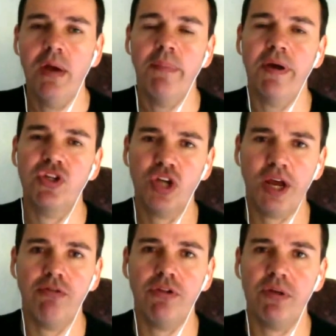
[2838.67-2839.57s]
But
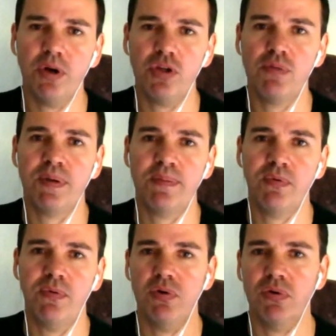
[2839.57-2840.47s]
generally most
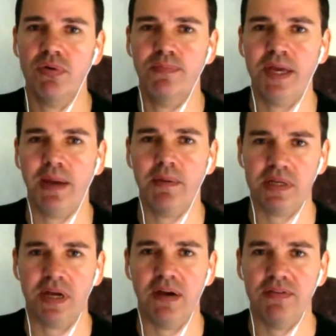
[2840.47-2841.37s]
people who are picking up
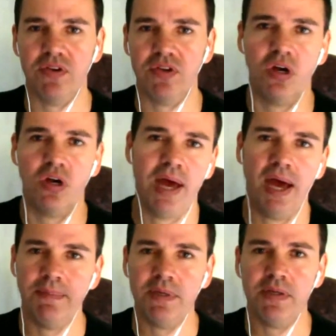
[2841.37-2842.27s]
guitar for the first time are
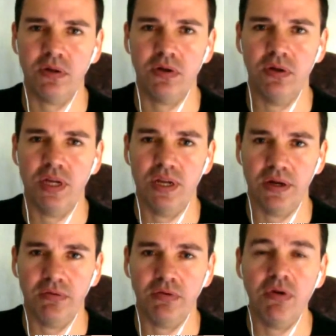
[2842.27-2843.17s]
happy to learn in a
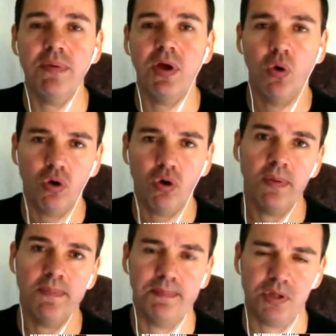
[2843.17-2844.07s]
group, or can
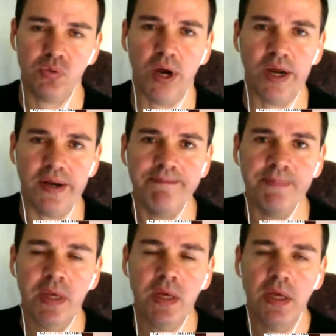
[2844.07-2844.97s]
be persuaded.
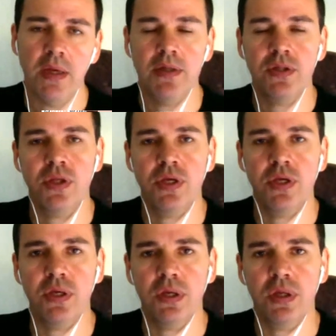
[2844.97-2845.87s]
But
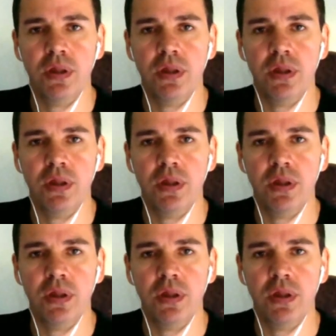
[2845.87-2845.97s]
the